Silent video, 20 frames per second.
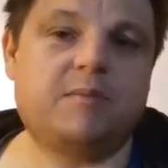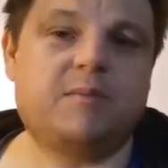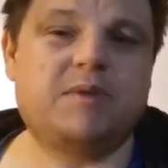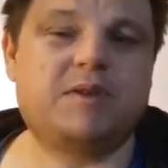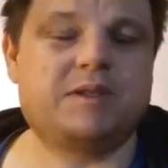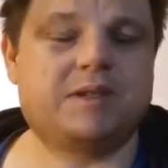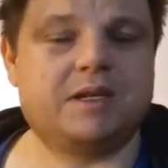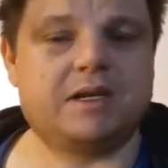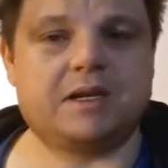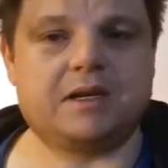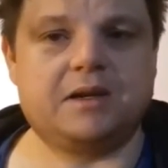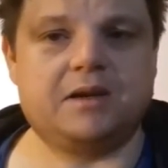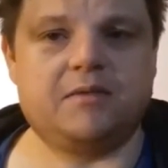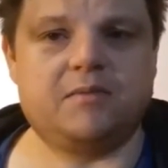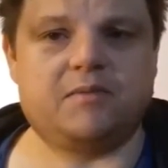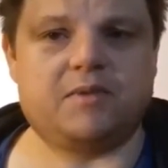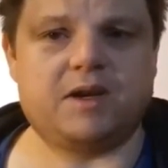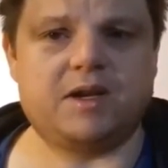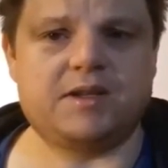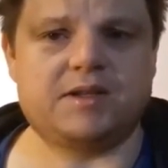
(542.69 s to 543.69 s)
I'm
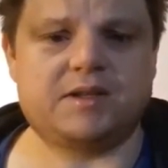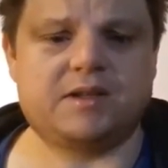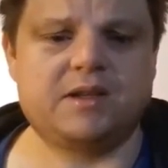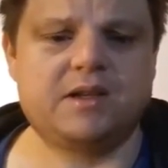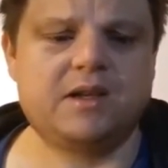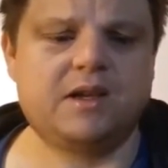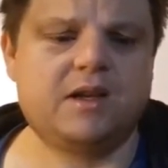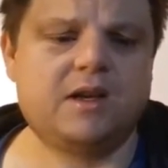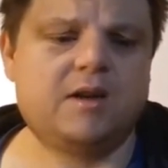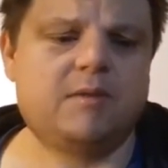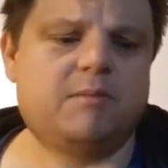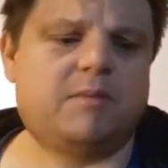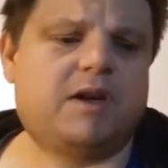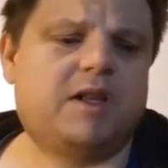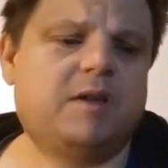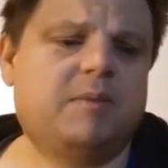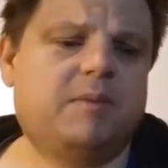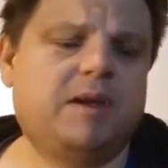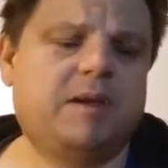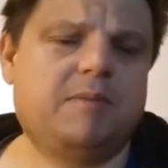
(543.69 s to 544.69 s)
particularly impressed
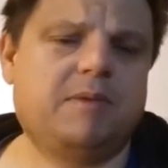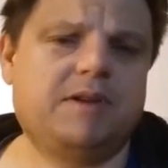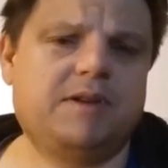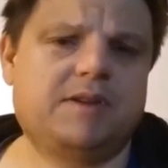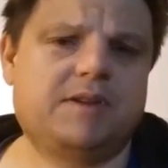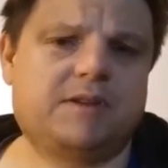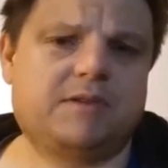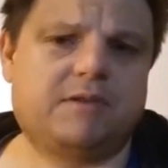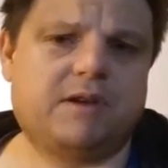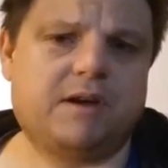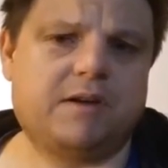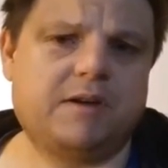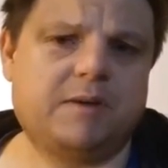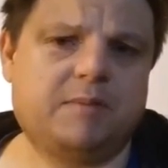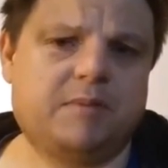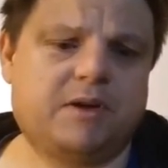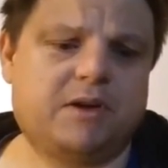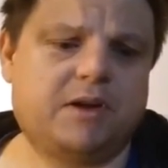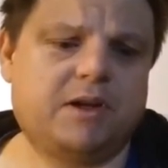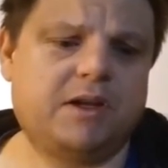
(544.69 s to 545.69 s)
by the people he's
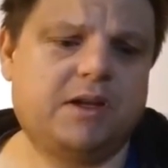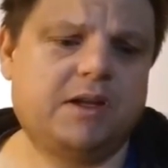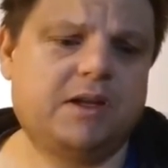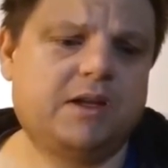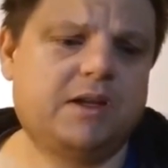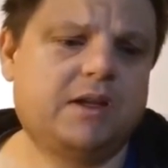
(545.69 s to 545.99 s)
surrounded by,